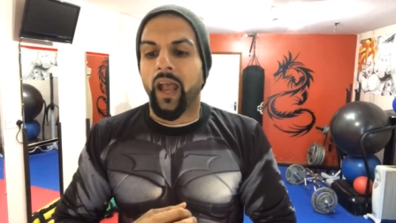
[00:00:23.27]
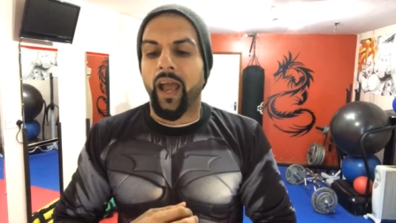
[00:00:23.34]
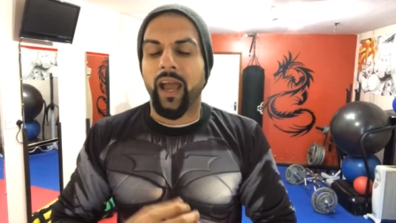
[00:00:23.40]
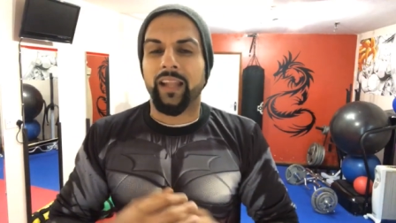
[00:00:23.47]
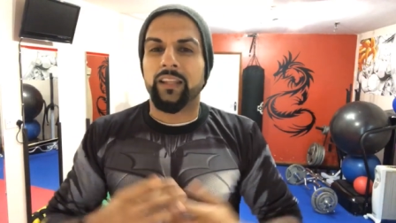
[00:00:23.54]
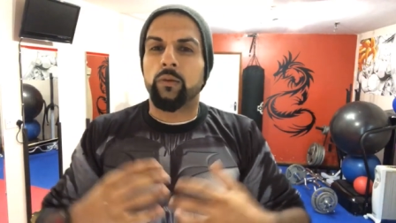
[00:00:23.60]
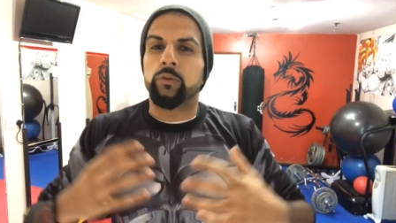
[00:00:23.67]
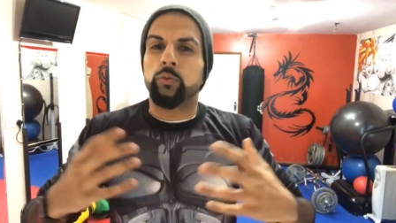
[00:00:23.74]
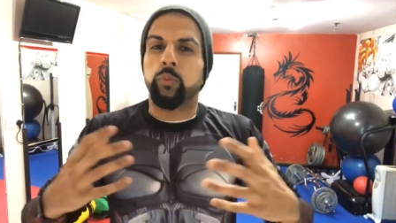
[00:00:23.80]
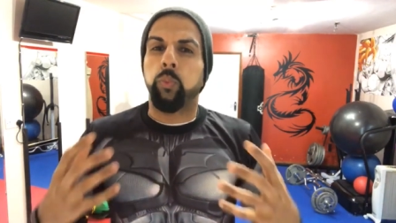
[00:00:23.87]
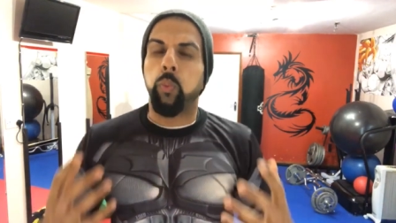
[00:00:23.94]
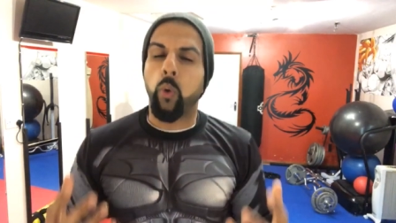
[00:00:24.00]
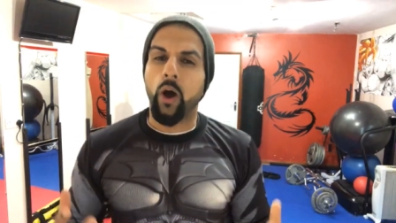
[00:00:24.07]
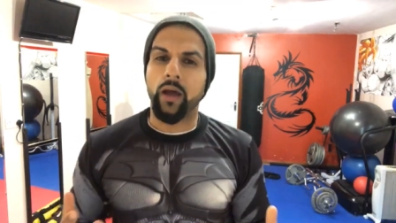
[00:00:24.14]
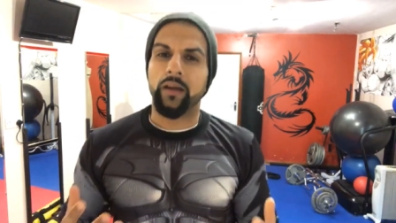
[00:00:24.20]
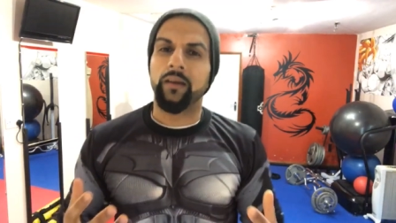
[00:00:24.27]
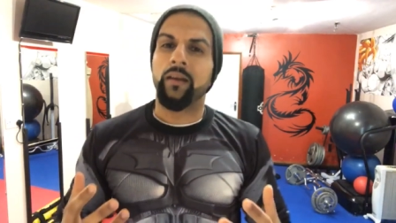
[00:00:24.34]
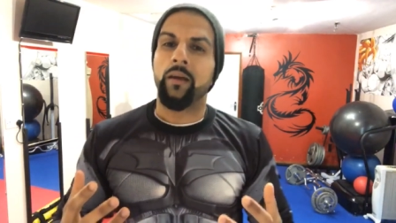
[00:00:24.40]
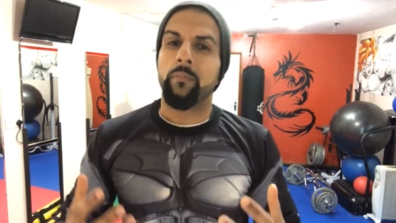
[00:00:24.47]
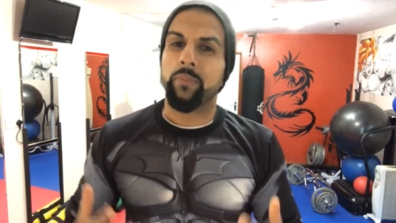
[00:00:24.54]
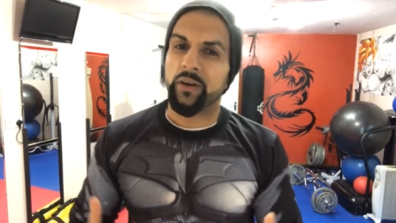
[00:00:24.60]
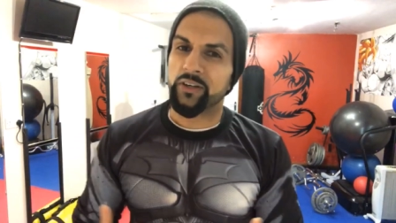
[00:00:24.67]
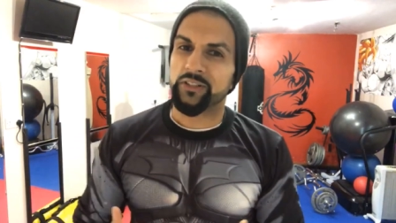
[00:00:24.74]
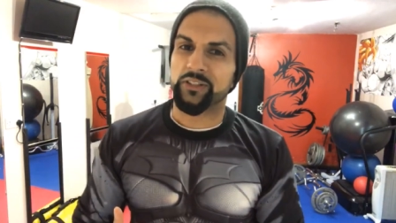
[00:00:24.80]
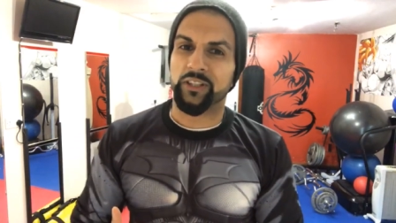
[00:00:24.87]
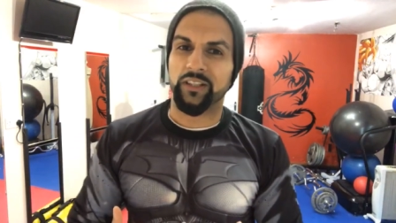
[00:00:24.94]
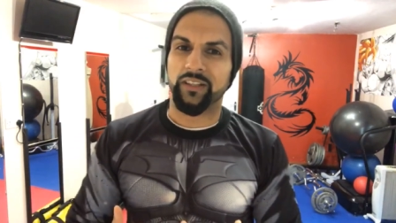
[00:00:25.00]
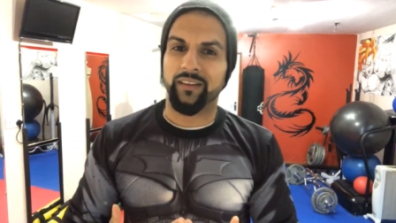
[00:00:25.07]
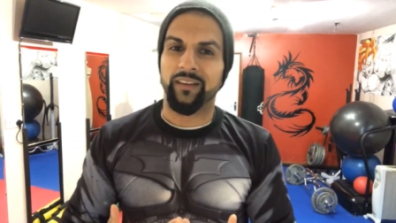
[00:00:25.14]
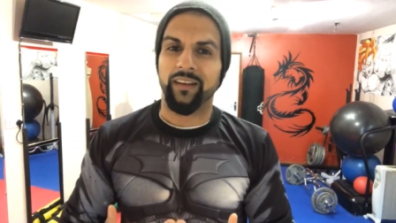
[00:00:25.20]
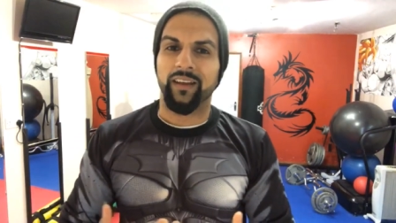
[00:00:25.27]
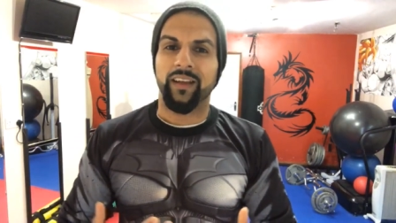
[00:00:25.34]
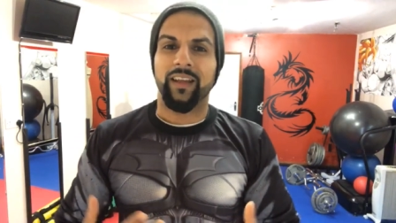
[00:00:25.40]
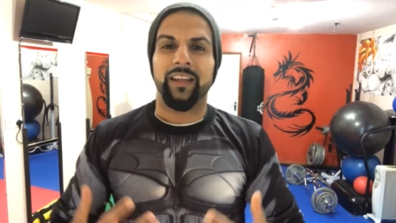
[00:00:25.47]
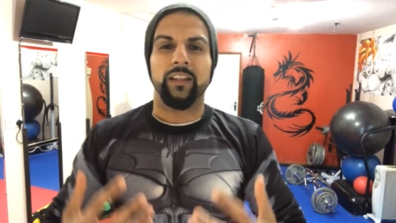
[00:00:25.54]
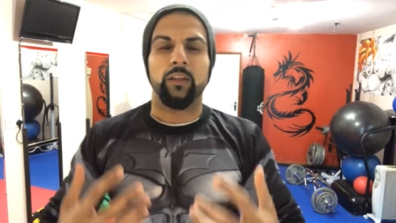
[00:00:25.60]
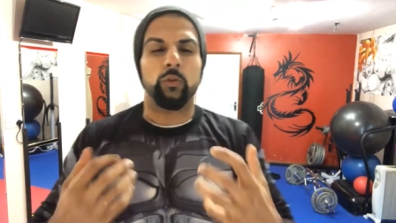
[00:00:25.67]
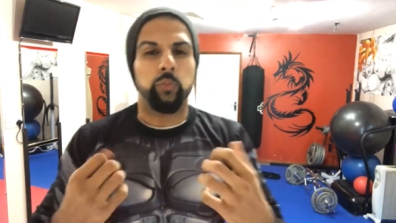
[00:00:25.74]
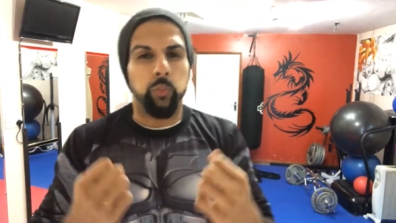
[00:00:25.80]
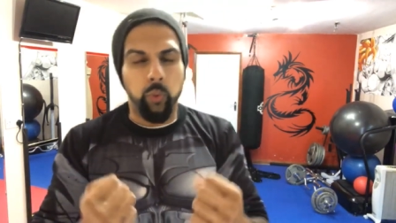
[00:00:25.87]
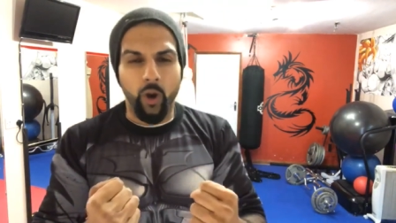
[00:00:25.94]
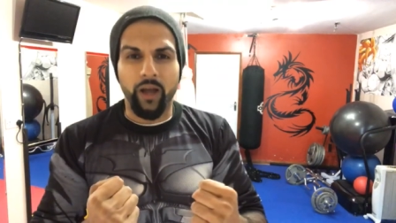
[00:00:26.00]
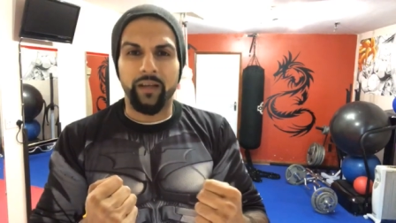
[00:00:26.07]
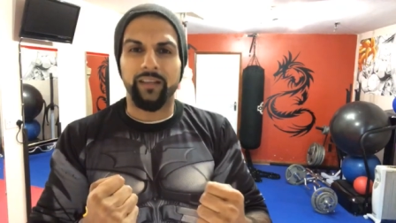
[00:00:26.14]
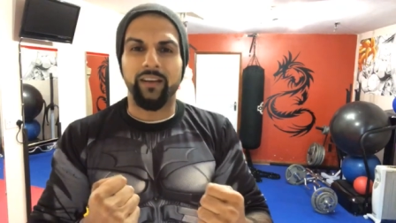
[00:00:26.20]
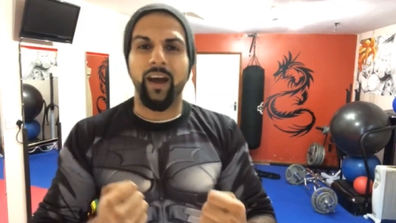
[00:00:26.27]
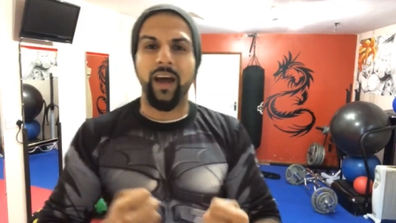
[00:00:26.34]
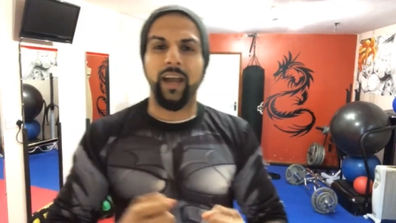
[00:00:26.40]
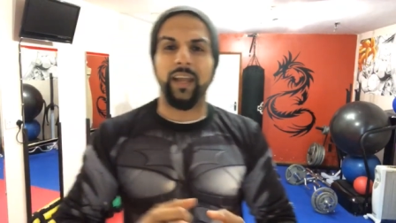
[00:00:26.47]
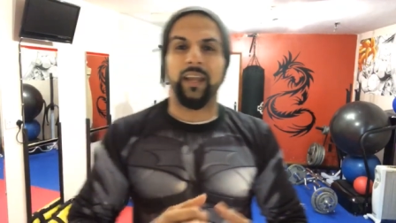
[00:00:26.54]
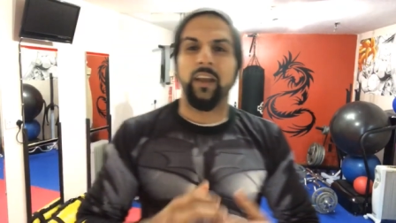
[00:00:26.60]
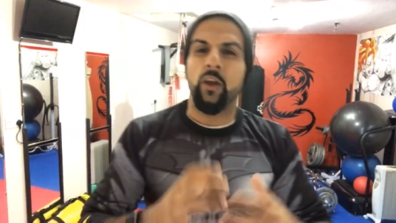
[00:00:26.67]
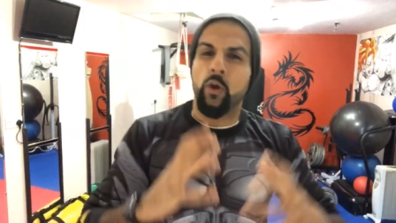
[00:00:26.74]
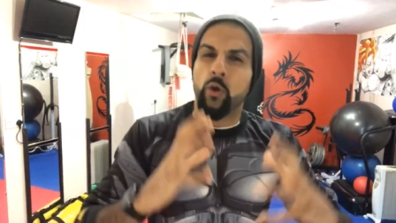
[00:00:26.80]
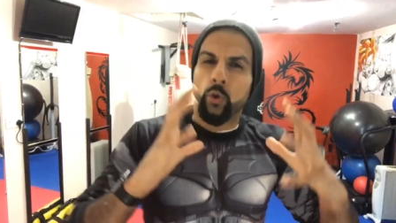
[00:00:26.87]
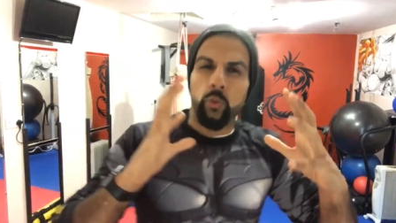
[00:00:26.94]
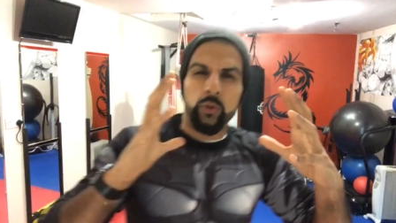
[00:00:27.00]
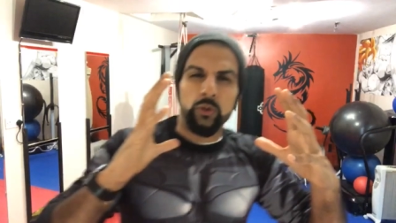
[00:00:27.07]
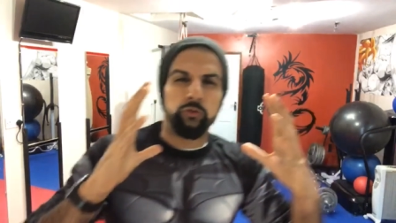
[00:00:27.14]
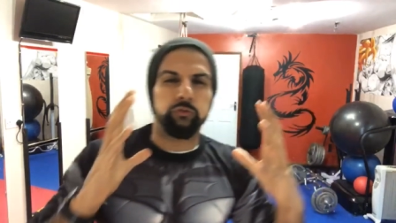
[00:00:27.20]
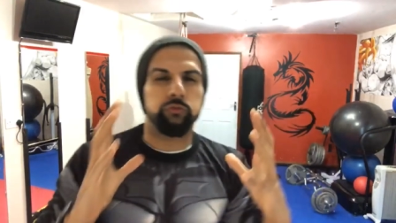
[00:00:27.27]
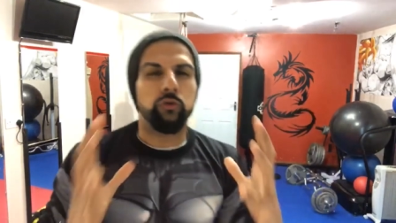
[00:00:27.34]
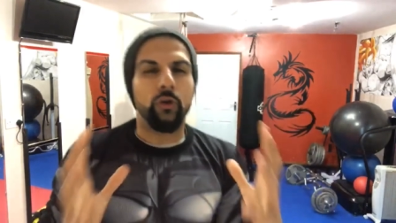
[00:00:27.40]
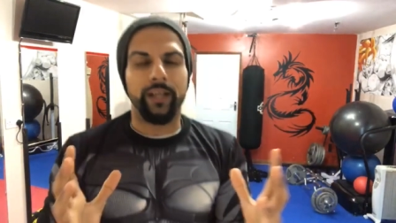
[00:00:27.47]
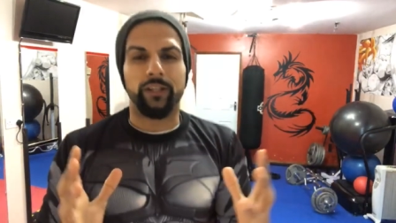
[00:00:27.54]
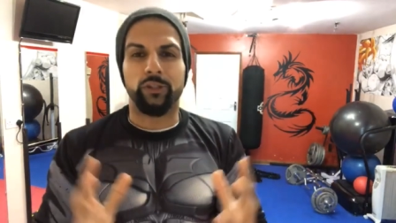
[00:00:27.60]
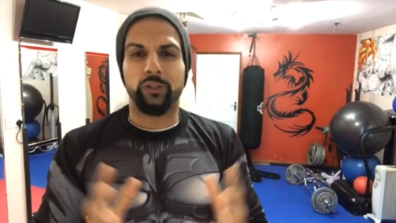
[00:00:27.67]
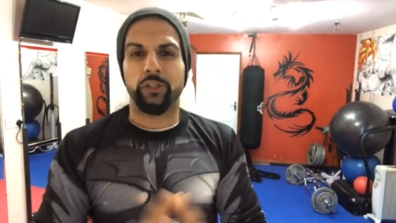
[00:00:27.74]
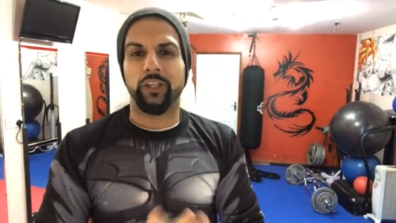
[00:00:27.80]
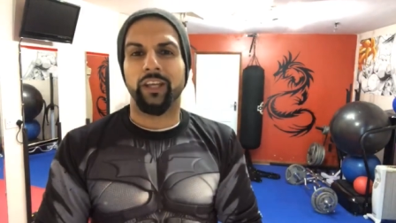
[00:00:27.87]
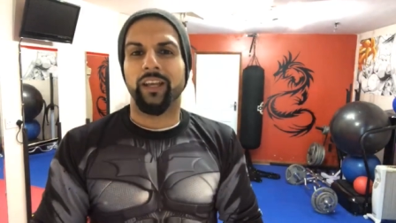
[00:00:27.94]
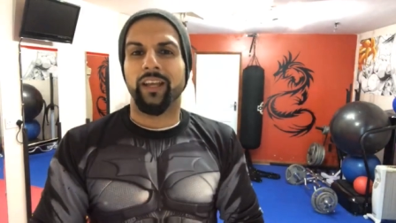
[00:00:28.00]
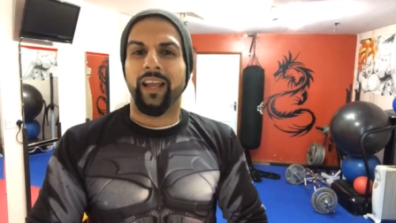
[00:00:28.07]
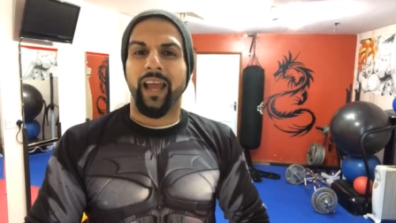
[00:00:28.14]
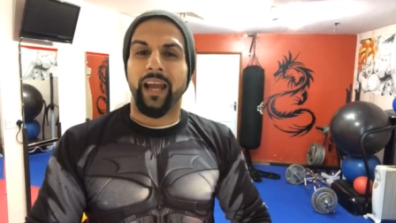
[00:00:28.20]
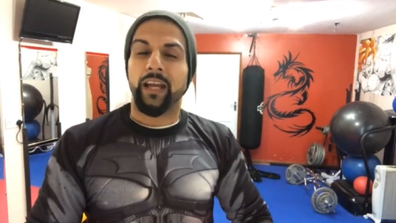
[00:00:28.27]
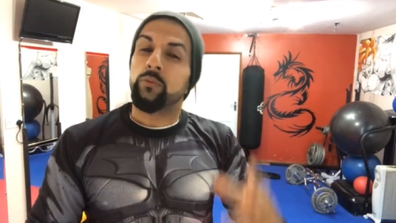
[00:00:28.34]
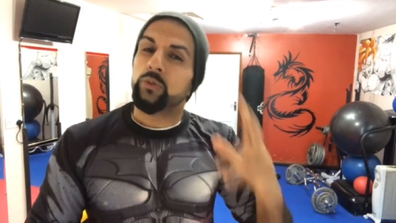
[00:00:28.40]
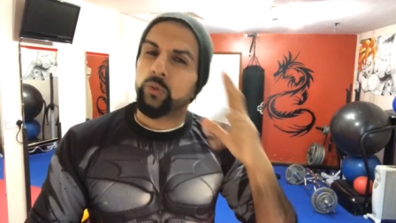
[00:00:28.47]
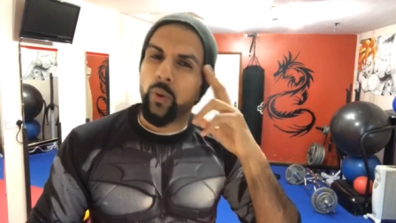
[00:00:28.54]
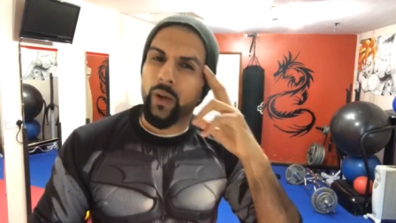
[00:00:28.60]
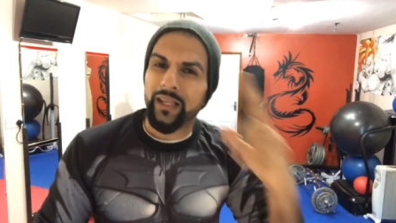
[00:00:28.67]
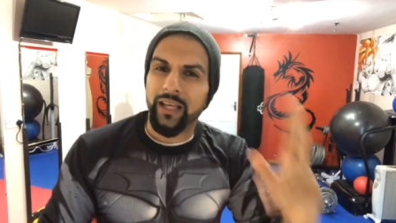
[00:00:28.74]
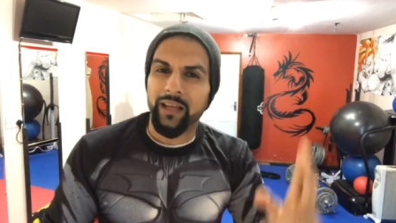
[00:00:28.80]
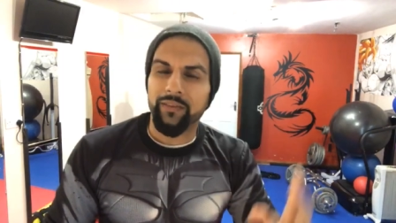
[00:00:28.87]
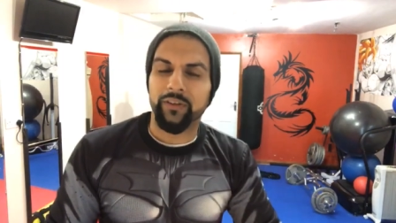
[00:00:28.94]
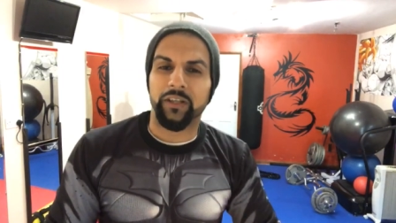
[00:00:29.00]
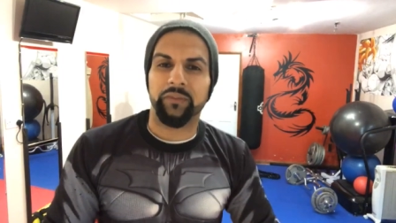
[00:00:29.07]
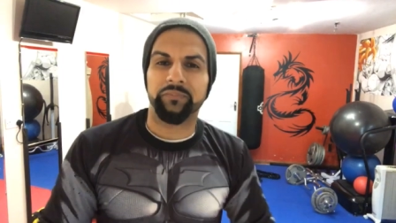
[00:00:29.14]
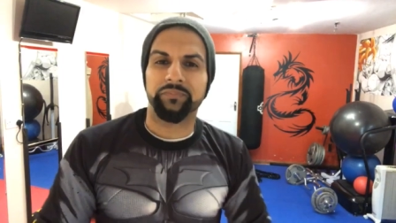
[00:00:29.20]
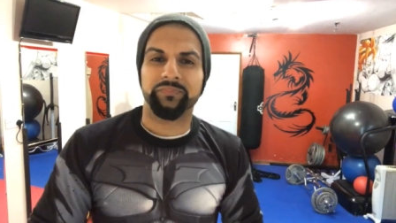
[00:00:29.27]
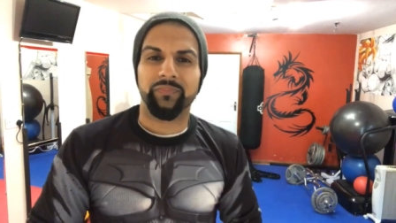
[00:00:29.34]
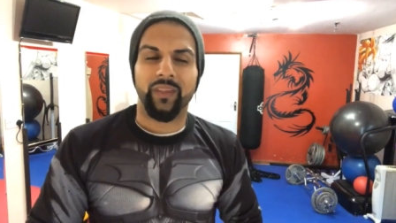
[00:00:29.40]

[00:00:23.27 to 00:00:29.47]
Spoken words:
And there was one person, there was one guy who was rich, and he was quite clever.